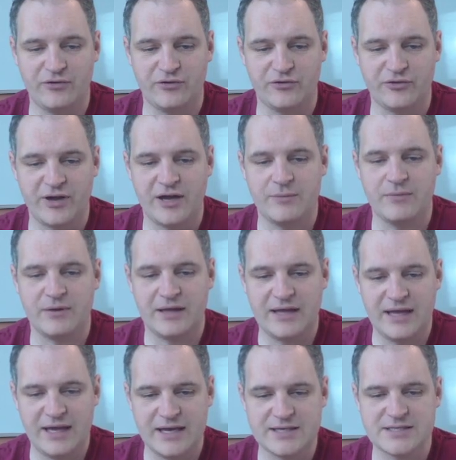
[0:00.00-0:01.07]
the same.
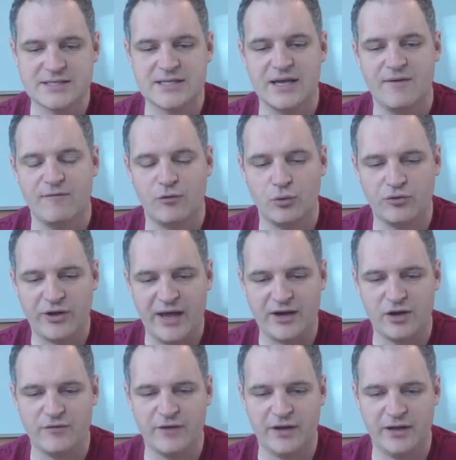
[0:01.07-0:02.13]
Kiss falls head
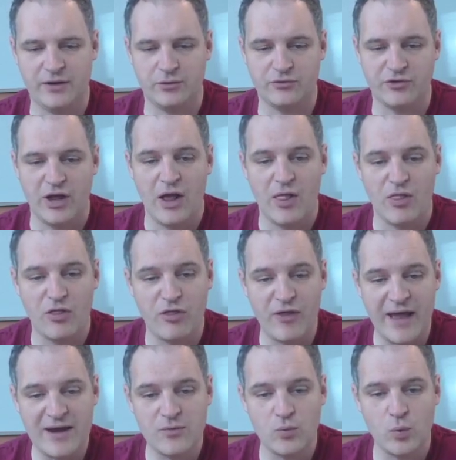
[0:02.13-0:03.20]
over heels.
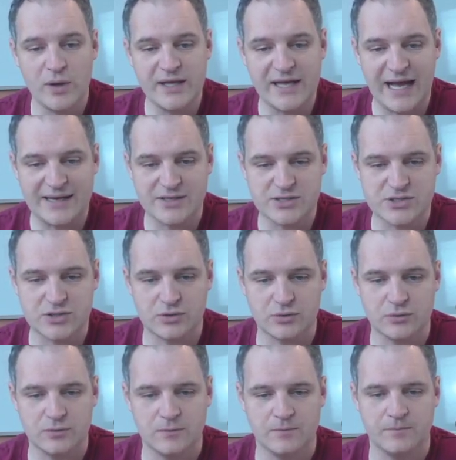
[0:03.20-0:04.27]
Then we cancel.
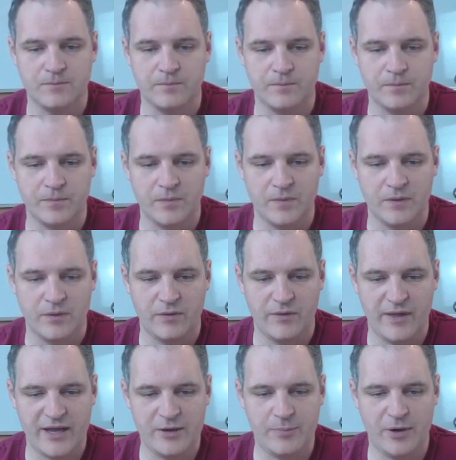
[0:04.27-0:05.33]

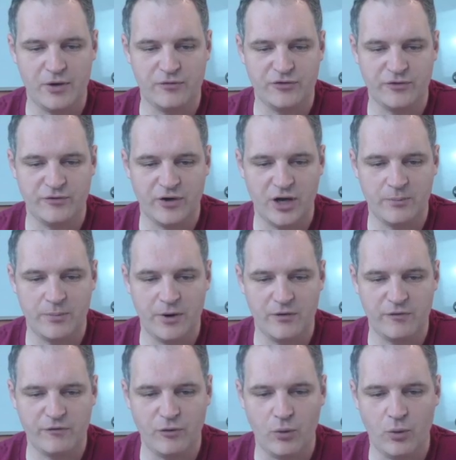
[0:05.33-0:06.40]
They both divide by
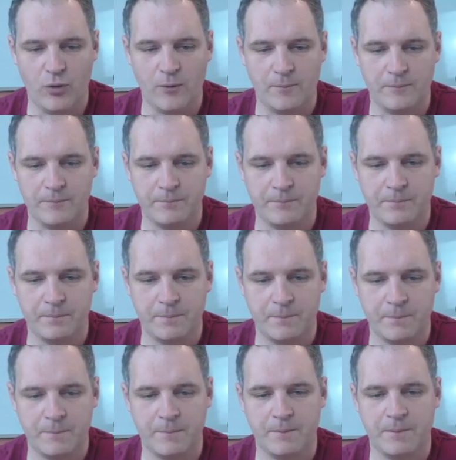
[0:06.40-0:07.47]
4.
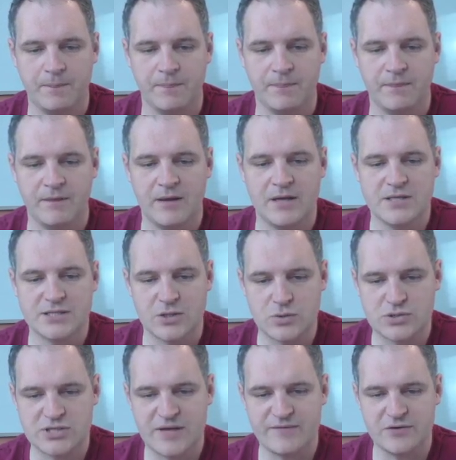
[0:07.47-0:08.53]
So
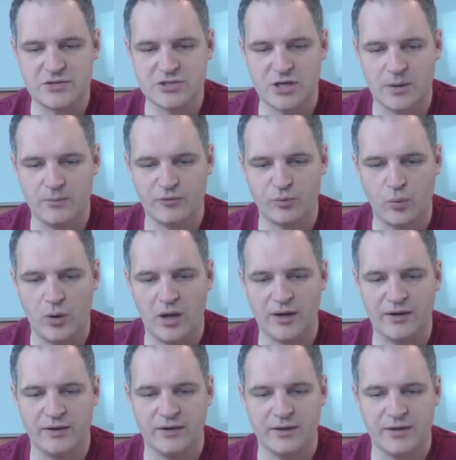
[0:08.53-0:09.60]
7 times
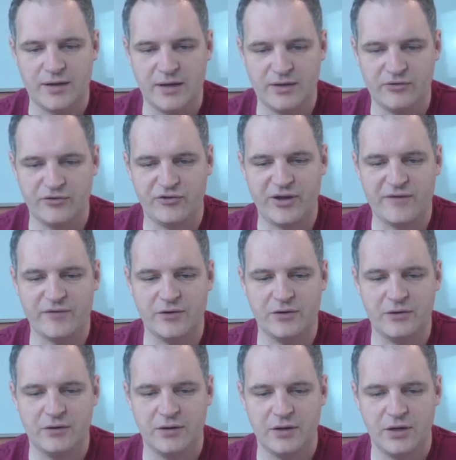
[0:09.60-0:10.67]
1 is 7.
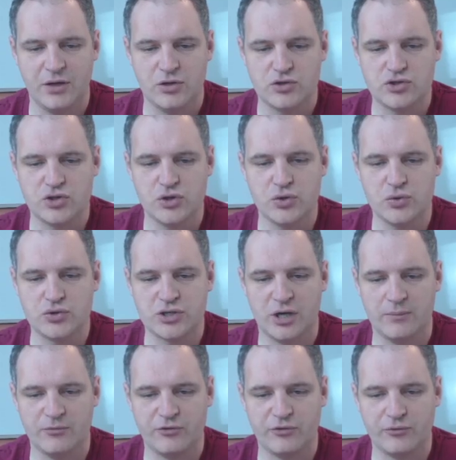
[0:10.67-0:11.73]
2
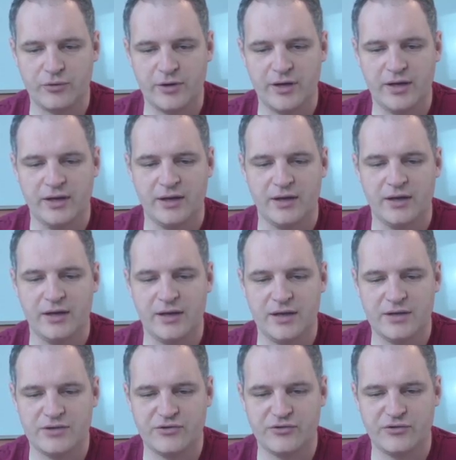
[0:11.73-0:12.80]
times 3
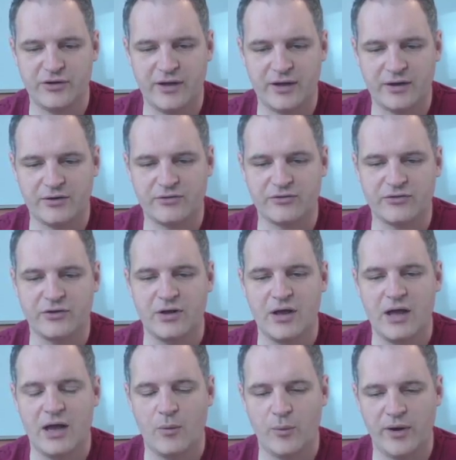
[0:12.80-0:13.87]
is 6.
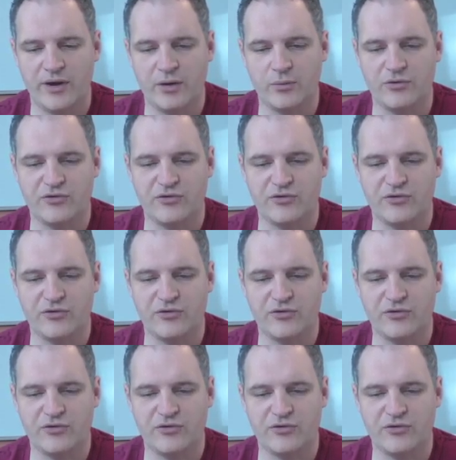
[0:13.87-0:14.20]
And we end up with